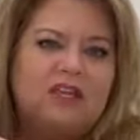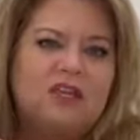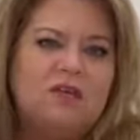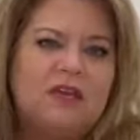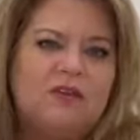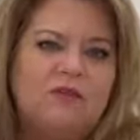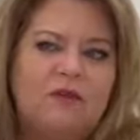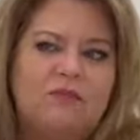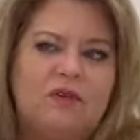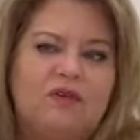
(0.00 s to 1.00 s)
you can
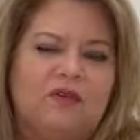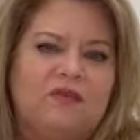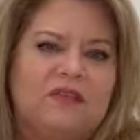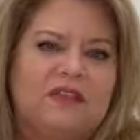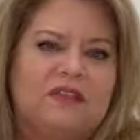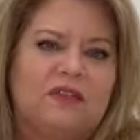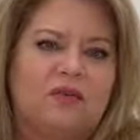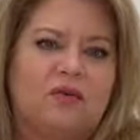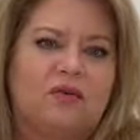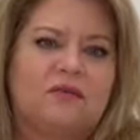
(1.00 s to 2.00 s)
remove this
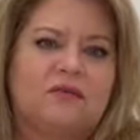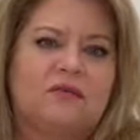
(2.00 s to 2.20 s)
little